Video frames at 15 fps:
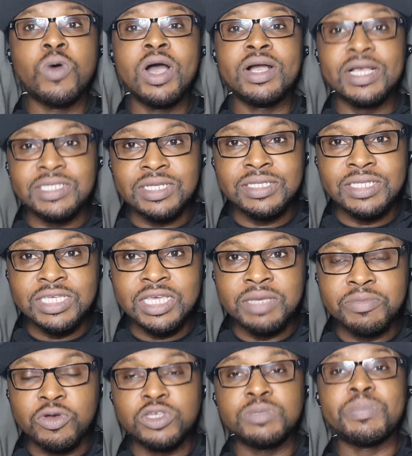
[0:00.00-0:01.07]
Work as a
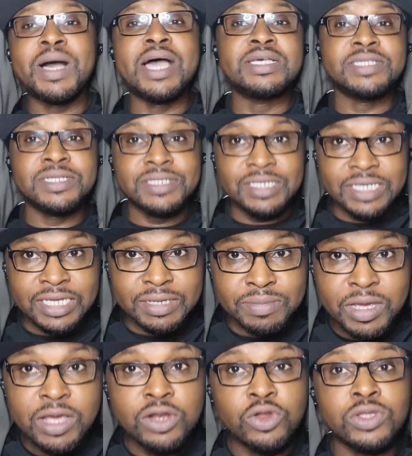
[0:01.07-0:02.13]
team because Pi is a
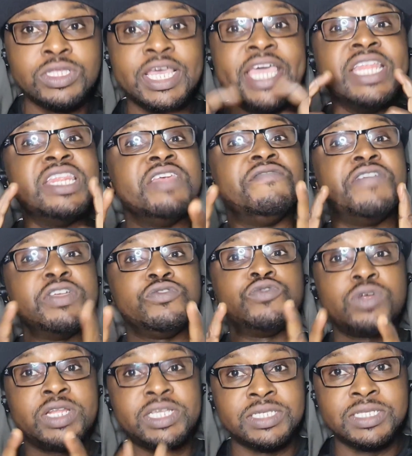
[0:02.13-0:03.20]
team, not
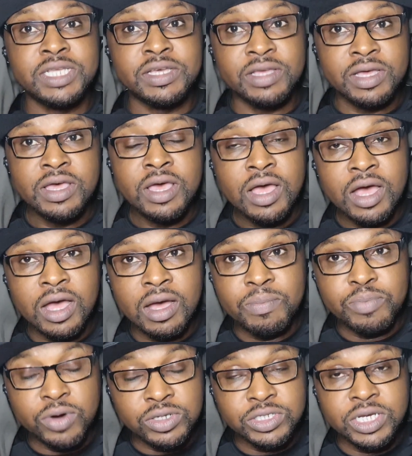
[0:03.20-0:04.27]
individualistic uh,
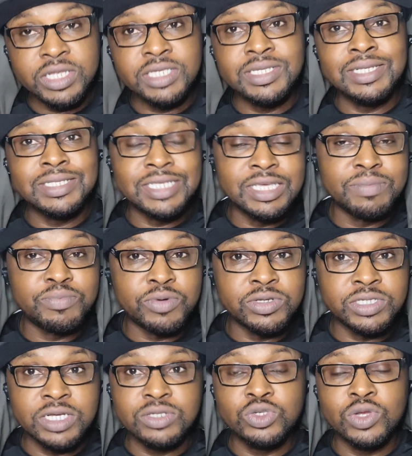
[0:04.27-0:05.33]
project. It's a team
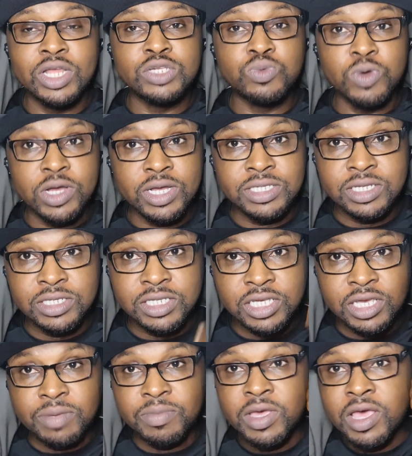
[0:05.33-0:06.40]
project, so let's work as a
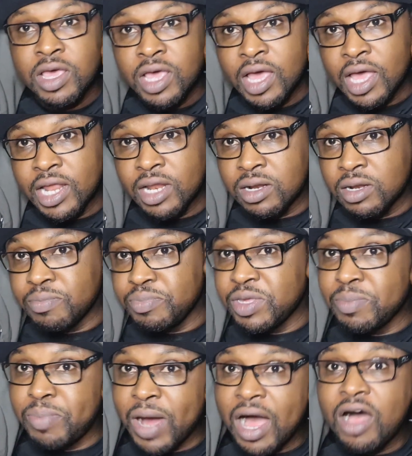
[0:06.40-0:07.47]
team and
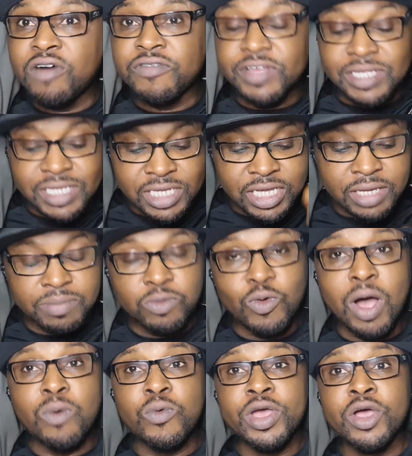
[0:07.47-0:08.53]
be part of a team
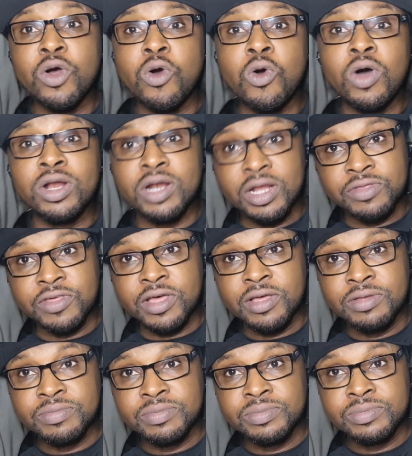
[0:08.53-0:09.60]
one way or another.